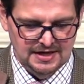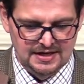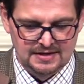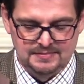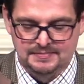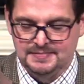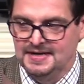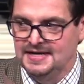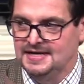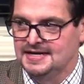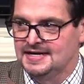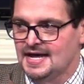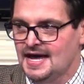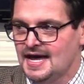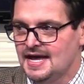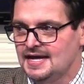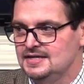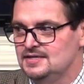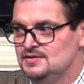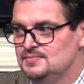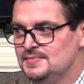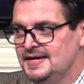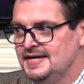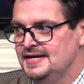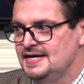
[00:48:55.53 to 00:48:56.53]
it may
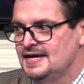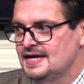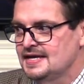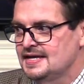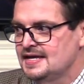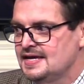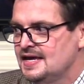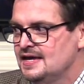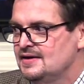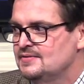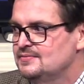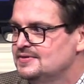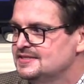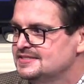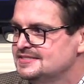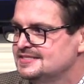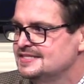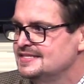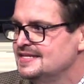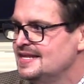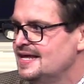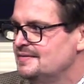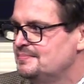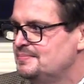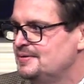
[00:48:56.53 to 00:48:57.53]
not, you may not get
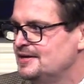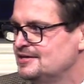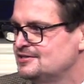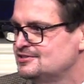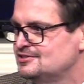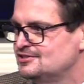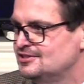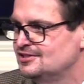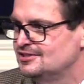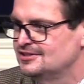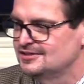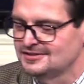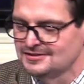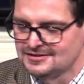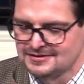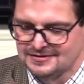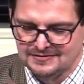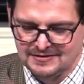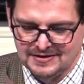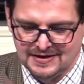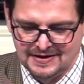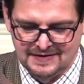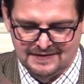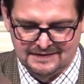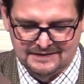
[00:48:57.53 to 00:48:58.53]
what's in that picture,
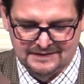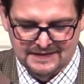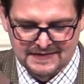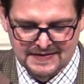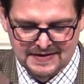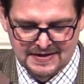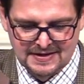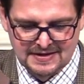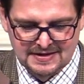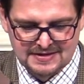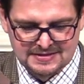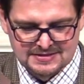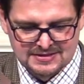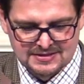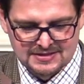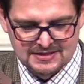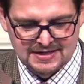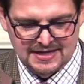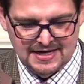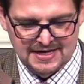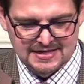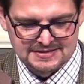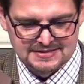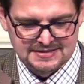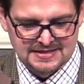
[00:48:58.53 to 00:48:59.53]
right? So
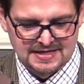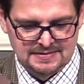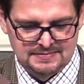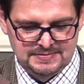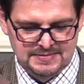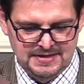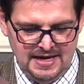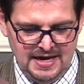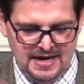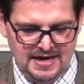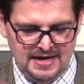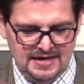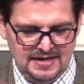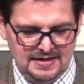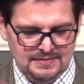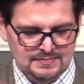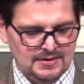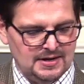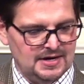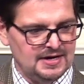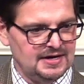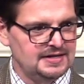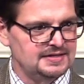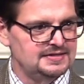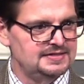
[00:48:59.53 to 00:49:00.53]
the last time Katie
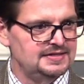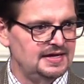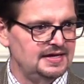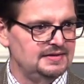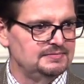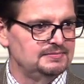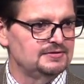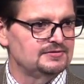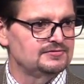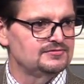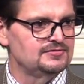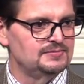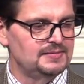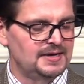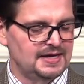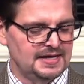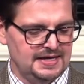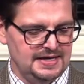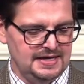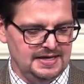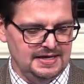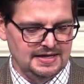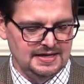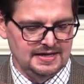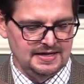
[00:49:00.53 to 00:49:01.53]
bought a table from
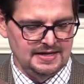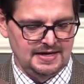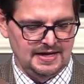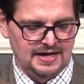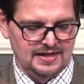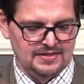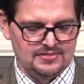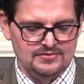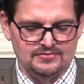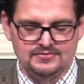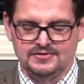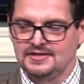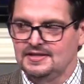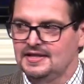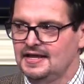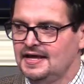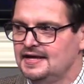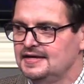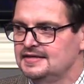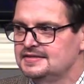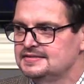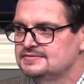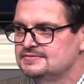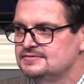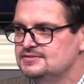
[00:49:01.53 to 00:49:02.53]
IKEA, it had three
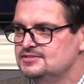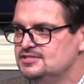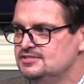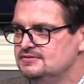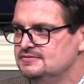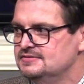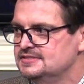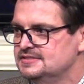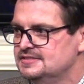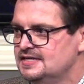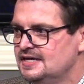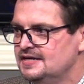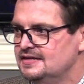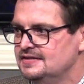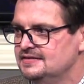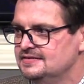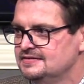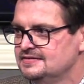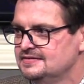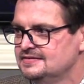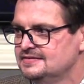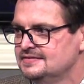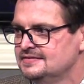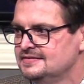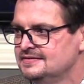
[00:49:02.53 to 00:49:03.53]
legs when she was done
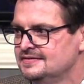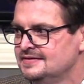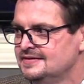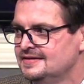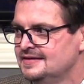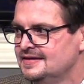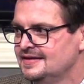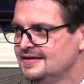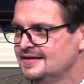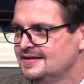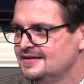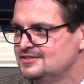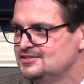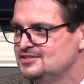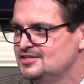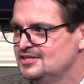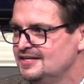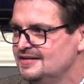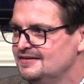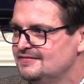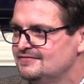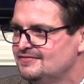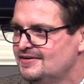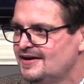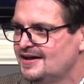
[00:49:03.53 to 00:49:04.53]
because she
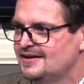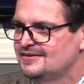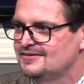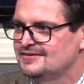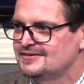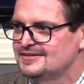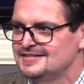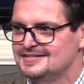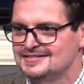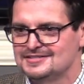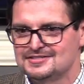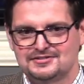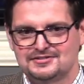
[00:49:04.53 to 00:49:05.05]
didn't follow the